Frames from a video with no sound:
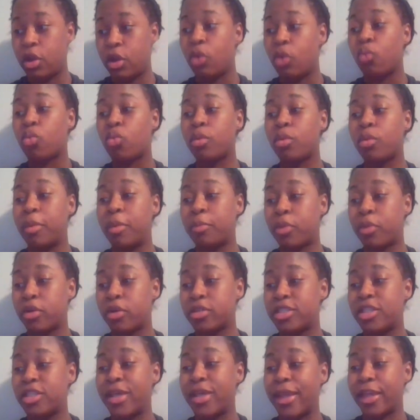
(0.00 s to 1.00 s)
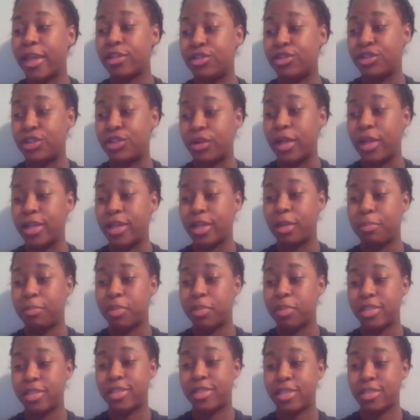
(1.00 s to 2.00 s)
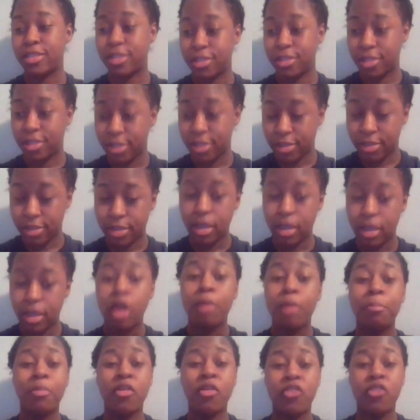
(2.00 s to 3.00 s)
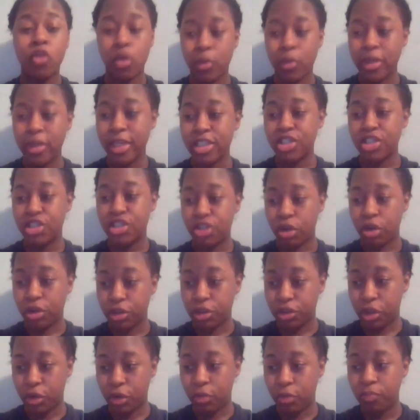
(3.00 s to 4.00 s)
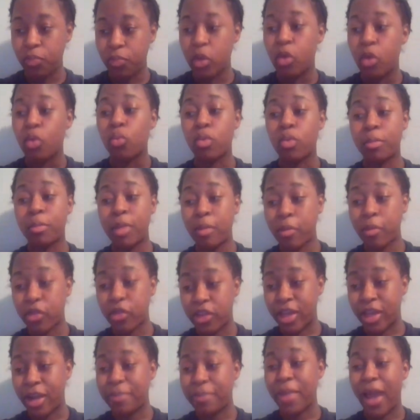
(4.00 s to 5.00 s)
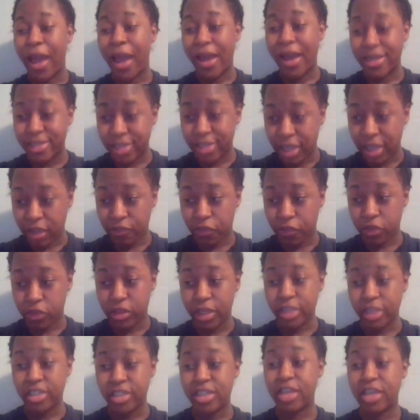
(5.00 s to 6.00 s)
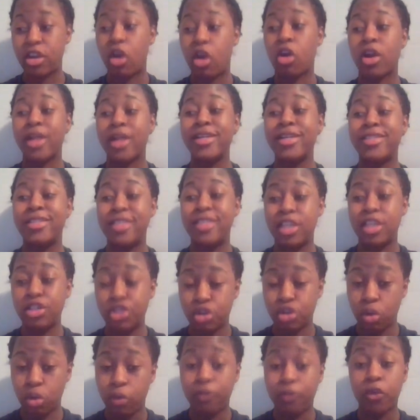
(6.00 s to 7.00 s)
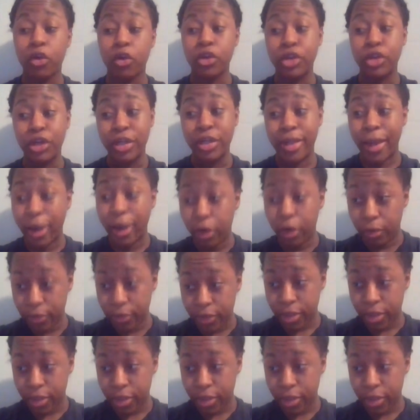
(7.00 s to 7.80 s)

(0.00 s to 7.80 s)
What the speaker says: Remember to answer in complete sentences. Before we get started though, remember that I'm asking for things that are essential for good health.